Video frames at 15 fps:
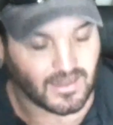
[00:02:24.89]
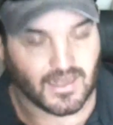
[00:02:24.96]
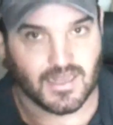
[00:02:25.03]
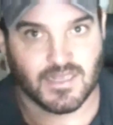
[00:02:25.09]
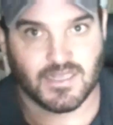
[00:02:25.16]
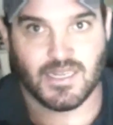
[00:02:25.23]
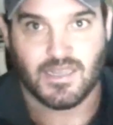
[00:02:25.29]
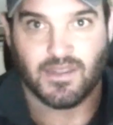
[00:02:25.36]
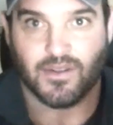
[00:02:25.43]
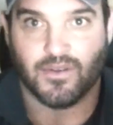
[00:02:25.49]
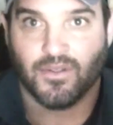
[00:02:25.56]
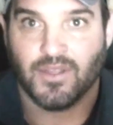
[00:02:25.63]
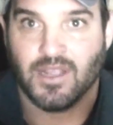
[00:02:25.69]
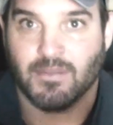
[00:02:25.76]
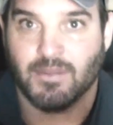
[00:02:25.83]
like I said, the
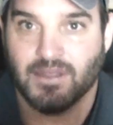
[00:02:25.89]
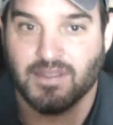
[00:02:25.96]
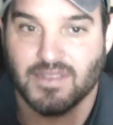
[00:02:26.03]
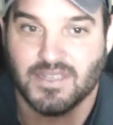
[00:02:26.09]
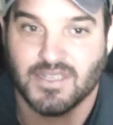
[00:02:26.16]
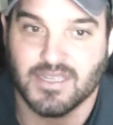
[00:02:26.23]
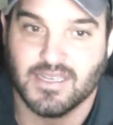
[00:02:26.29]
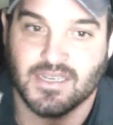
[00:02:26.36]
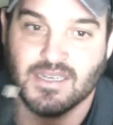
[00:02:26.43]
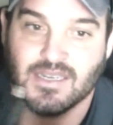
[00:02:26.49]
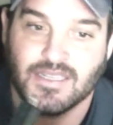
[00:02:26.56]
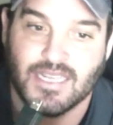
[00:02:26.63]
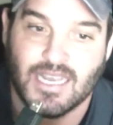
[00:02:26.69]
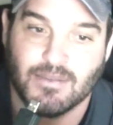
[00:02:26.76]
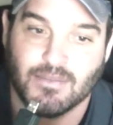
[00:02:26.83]
cool thing about this
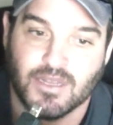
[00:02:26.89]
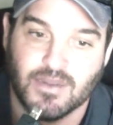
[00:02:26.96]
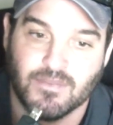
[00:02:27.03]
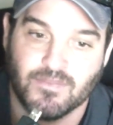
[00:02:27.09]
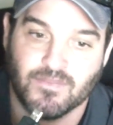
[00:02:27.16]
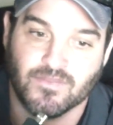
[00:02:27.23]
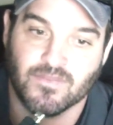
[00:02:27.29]
uh, tablet